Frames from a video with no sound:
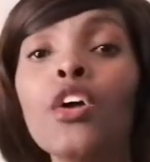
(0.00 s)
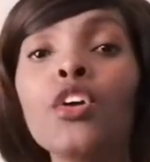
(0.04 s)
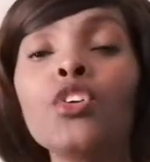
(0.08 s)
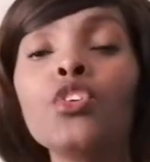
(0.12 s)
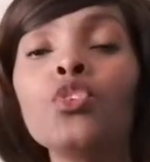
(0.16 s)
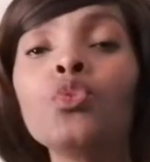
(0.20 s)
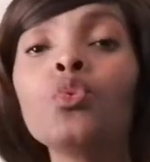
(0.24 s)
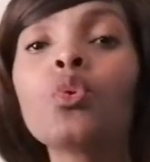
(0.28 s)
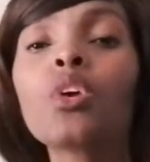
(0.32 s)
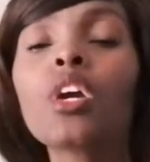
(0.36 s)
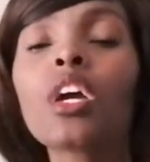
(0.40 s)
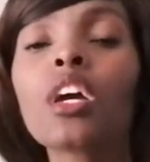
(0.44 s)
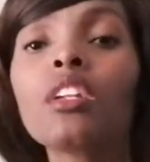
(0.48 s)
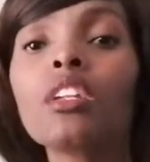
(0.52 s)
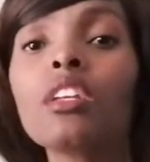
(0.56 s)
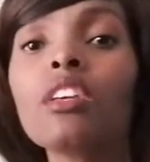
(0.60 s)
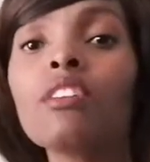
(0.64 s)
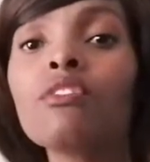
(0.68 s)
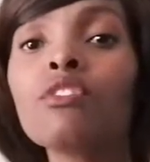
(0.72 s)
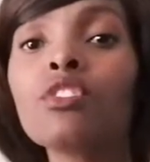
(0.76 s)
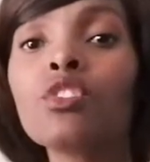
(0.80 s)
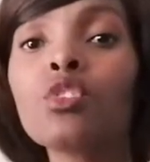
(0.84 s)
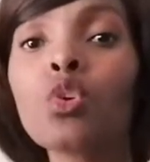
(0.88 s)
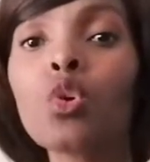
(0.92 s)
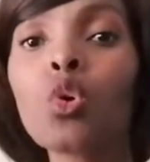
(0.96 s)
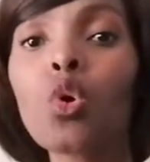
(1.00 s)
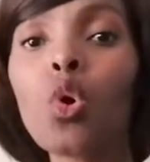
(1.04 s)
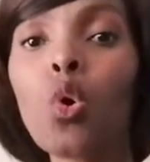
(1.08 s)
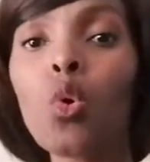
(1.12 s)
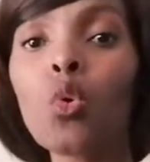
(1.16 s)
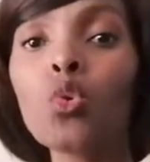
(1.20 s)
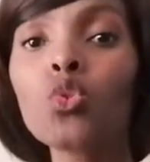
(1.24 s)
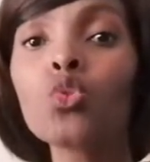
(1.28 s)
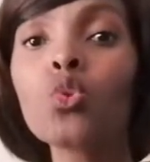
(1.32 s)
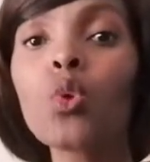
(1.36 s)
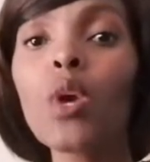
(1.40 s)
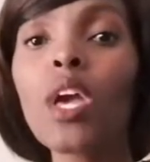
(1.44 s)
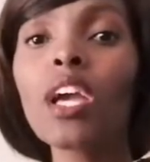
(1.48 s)
you can even go
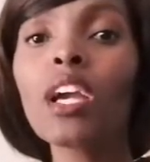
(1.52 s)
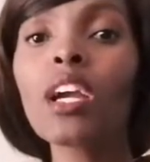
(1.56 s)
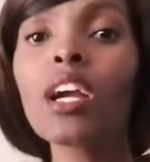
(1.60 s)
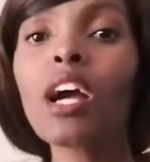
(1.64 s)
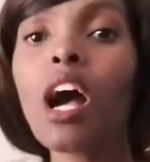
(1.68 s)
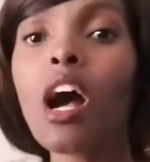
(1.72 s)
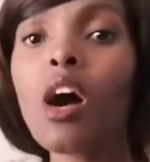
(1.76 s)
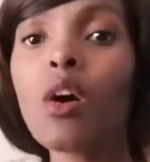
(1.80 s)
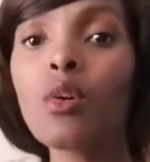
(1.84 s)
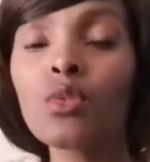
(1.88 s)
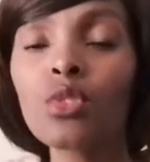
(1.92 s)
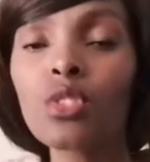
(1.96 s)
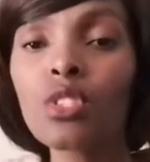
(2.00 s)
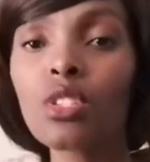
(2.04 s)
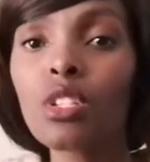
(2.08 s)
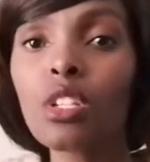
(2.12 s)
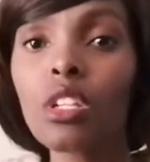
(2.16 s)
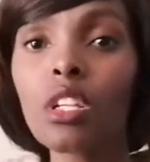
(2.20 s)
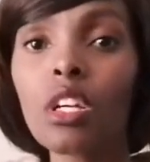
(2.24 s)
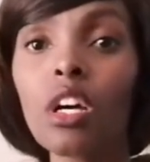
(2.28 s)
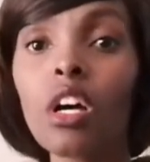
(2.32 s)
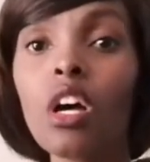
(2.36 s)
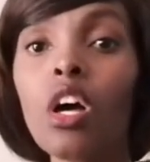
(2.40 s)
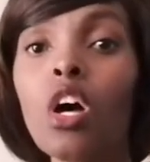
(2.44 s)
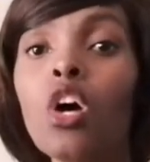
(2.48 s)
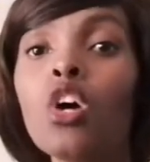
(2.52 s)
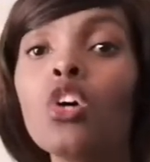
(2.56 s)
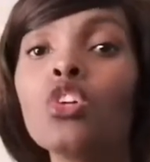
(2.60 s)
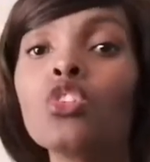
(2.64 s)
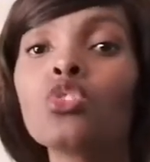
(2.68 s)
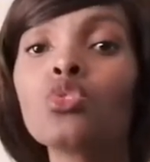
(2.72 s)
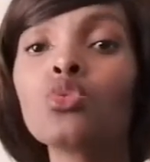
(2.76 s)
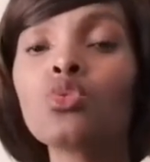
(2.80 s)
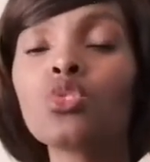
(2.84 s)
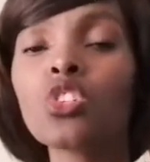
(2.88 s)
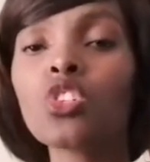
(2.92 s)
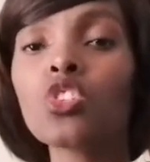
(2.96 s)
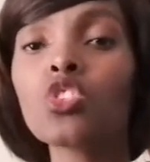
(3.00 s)
to a counselor
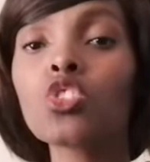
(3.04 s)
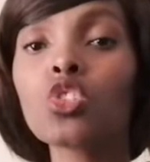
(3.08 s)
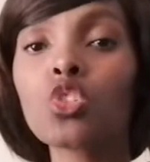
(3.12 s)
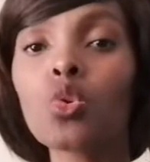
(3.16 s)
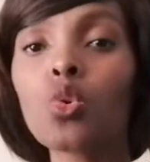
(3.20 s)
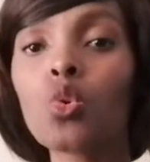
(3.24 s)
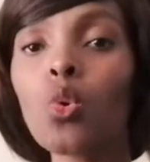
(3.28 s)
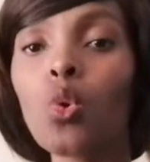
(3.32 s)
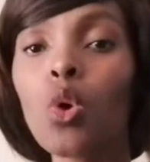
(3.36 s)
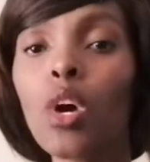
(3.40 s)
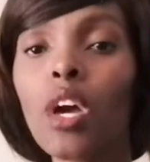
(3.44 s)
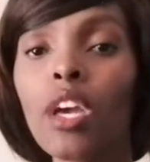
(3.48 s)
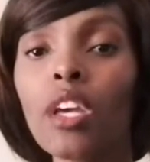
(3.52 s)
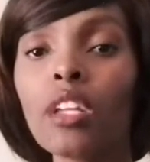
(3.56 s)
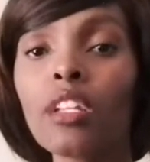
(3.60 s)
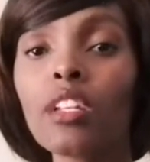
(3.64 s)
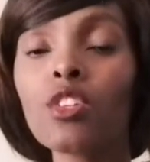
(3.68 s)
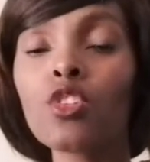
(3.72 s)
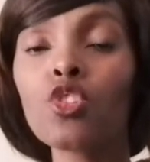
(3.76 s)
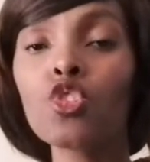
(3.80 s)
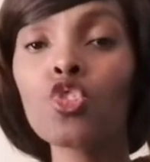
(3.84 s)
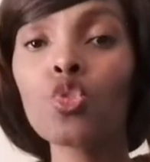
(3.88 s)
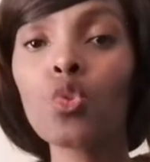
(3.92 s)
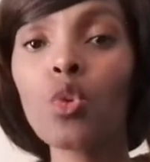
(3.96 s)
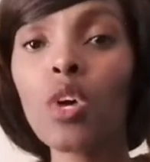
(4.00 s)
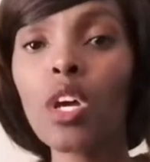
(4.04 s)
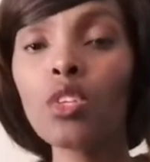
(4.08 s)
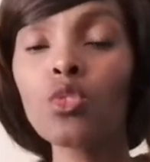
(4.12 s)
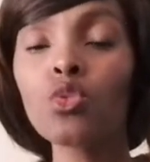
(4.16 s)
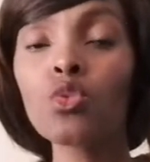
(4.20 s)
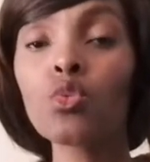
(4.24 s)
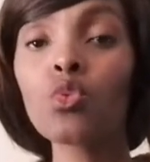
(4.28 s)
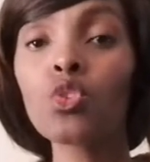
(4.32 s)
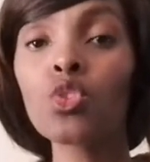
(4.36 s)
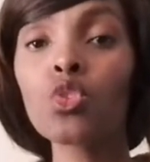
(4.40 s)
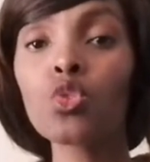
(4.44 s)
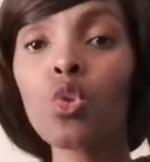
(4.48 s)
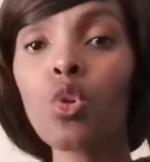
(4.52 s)
to just go ahead and try
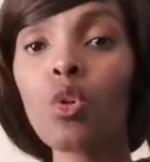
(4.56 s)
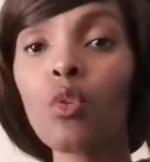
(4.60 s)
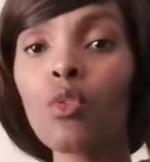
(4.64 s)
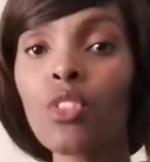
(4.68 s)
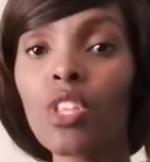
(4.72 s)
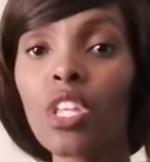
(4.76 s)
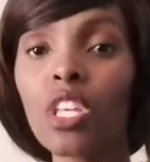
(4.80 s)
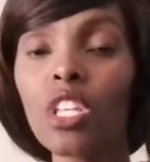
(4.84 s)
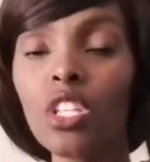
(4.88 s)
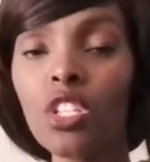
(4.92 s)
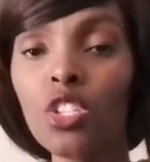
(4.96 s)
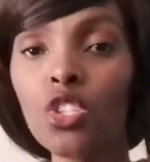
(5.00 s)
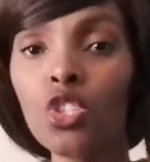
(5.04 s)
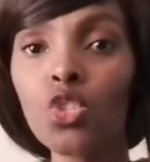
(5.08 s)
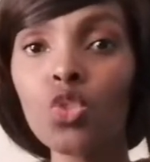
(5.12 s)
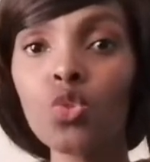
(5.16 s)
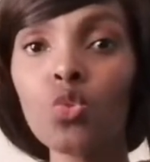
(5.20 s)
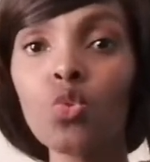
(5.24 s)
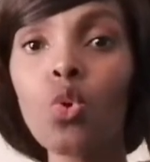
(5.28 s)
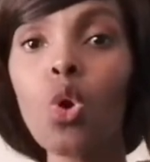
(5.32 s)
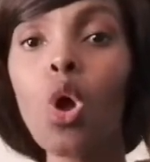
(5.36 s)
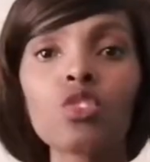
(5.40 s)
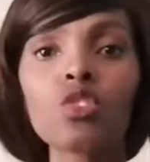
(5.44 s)
to resolve the issue.